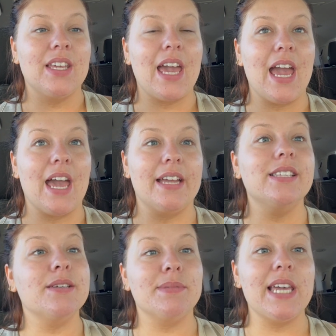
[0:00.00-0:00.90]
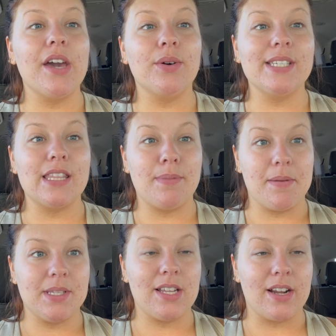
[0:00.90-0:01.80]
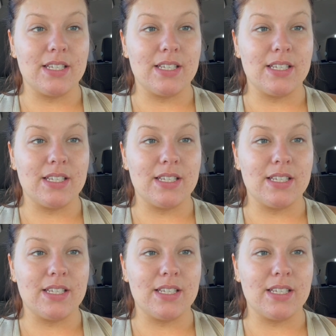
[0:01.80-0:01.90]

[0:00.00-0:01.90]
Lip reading: And Mateo is at the babysitter.